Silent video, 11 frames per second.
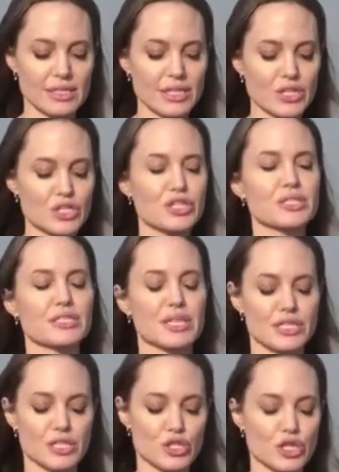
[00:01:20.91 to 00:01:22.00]

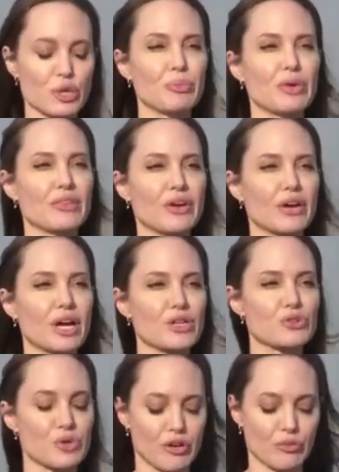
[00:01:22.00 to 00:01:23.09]
citizenship in their
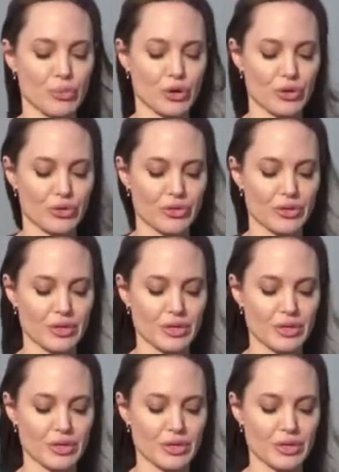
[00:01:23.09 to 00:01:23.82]
country of birth.